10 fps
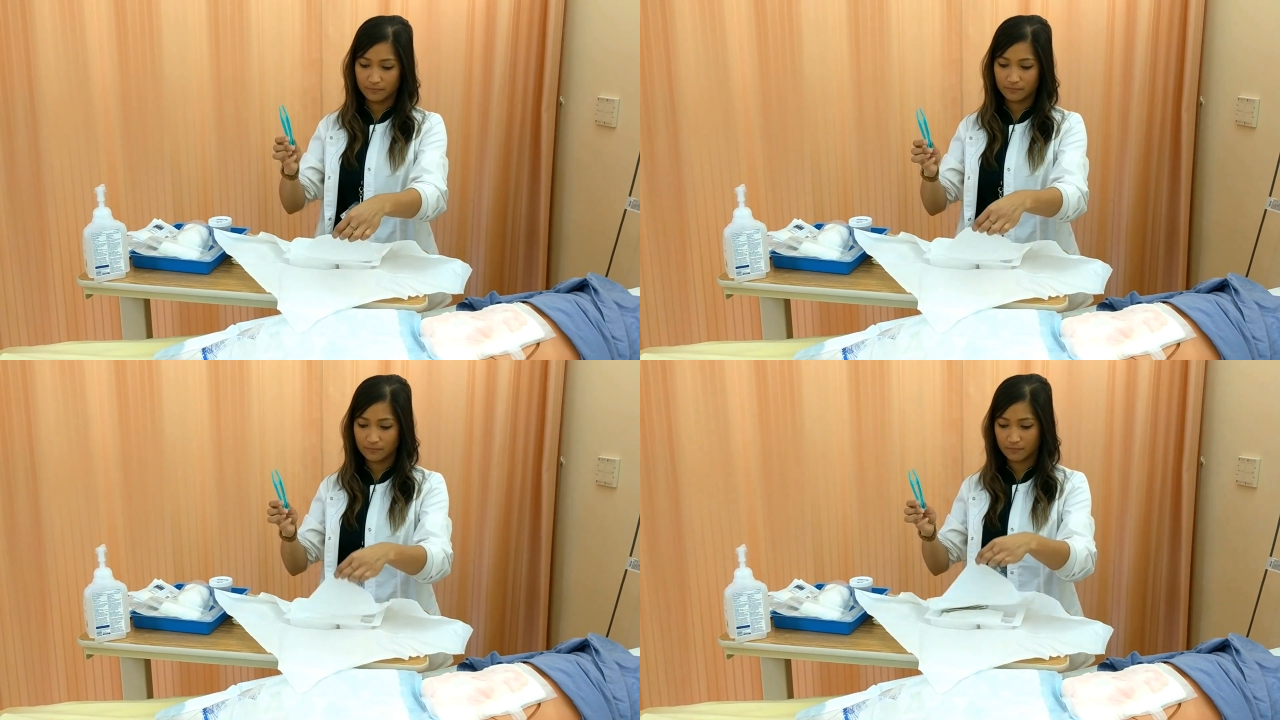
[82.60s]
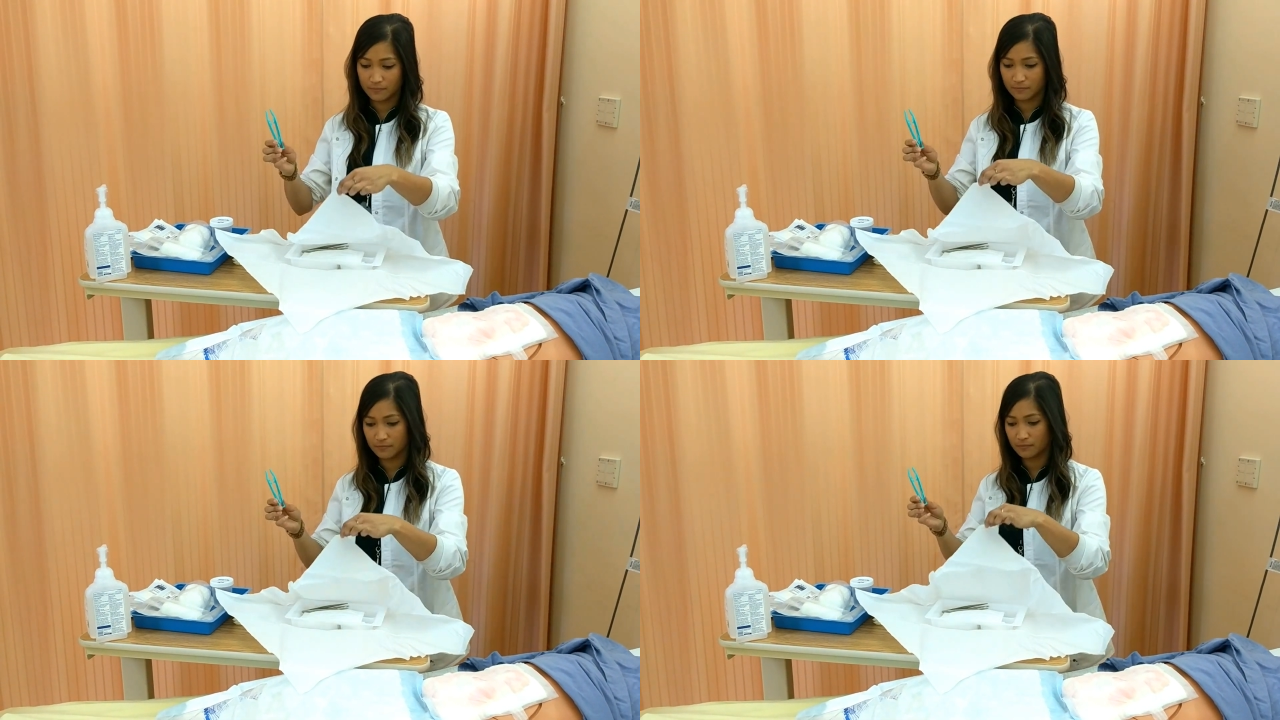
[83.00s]

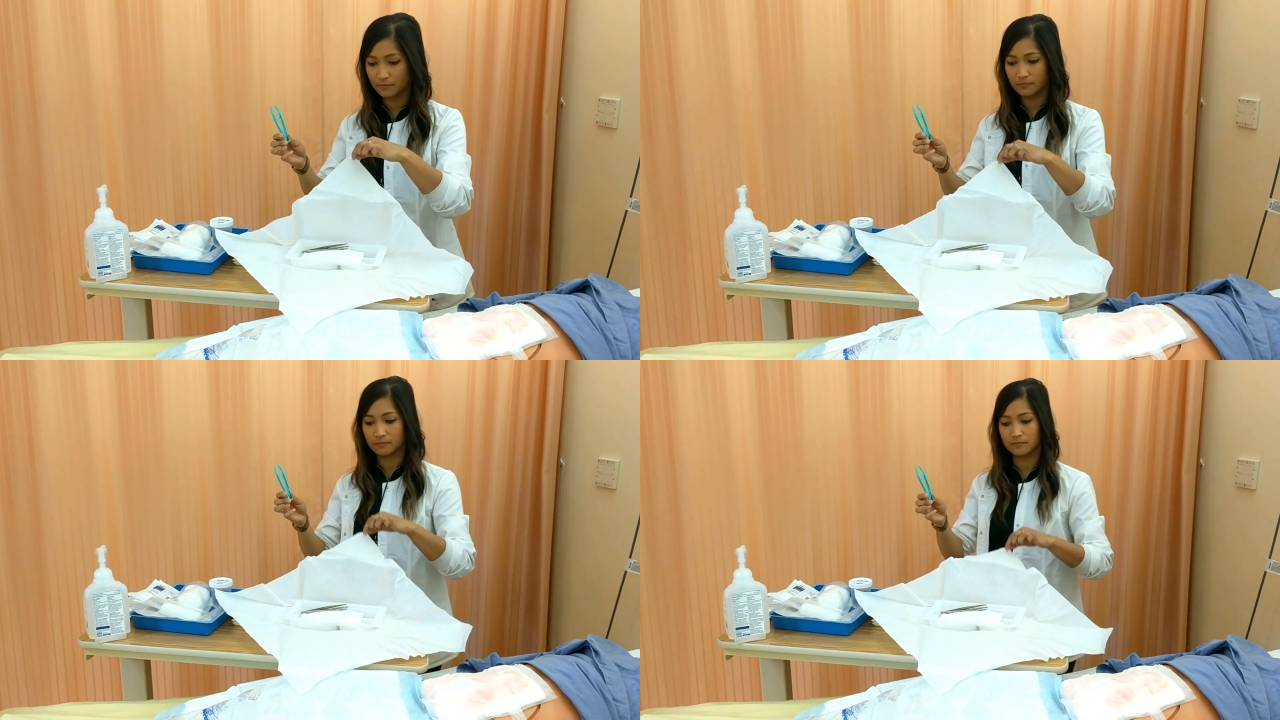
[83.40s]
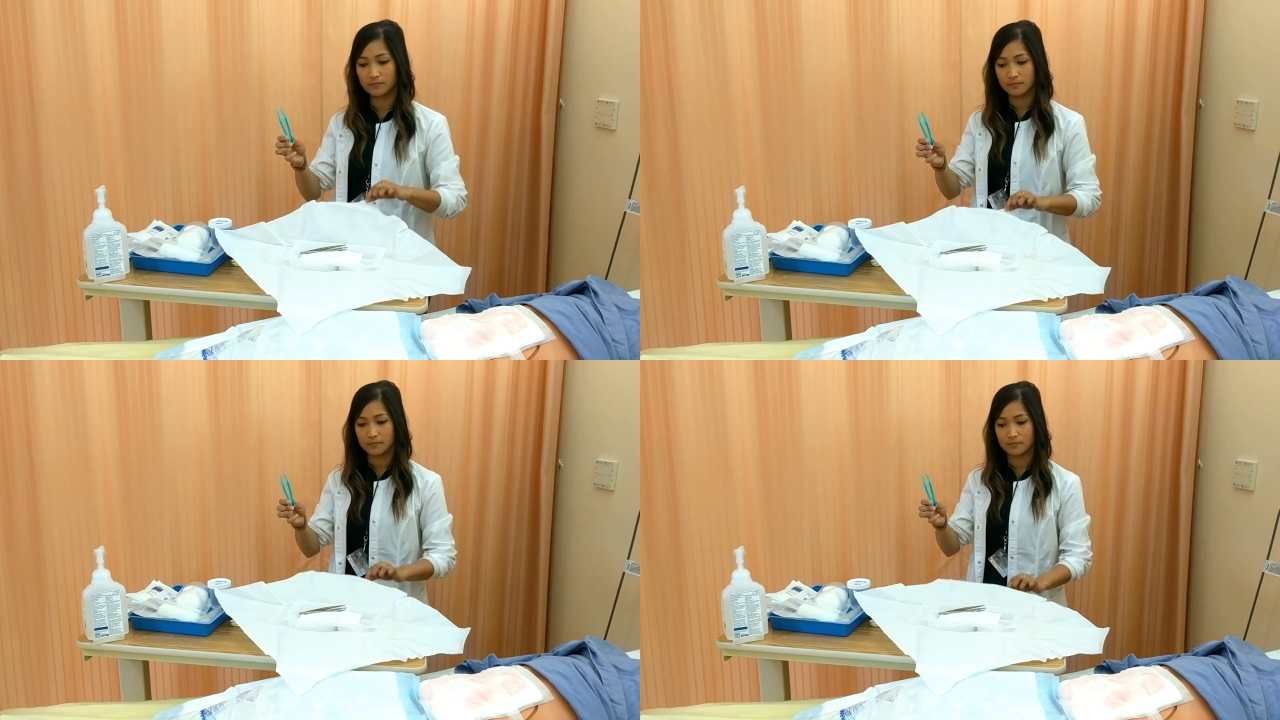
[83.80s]

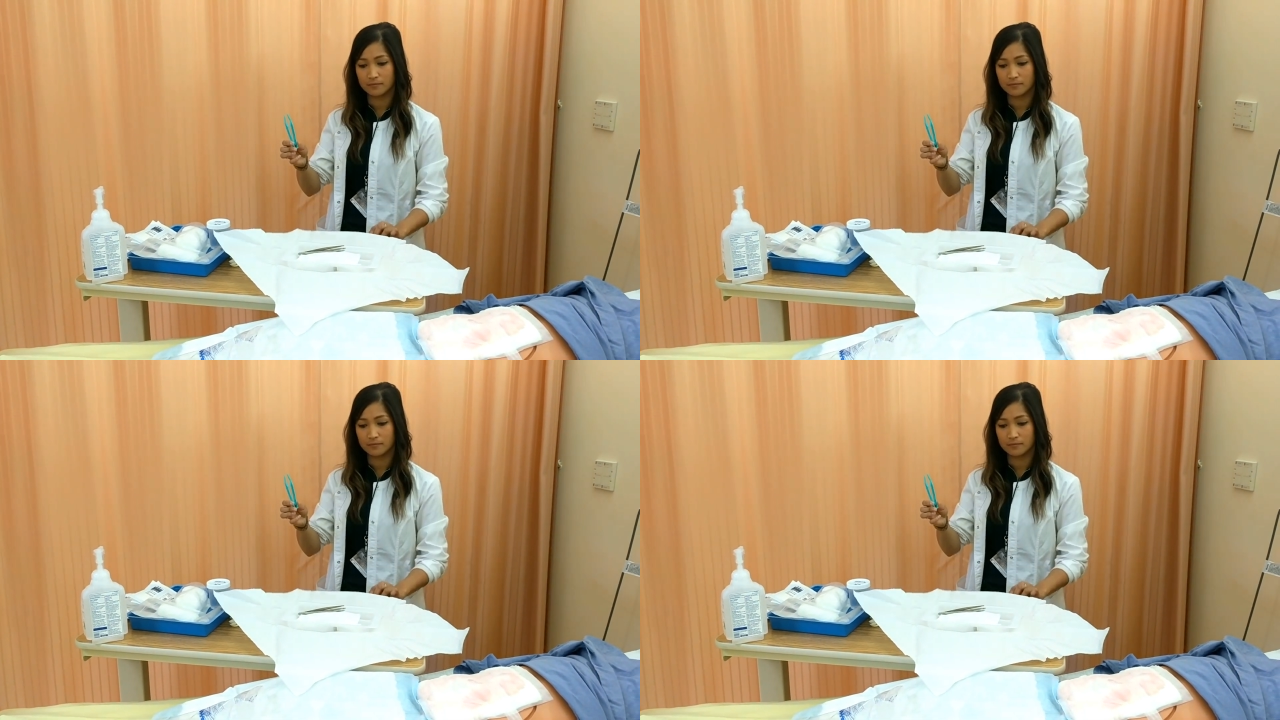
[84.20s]
[no speech]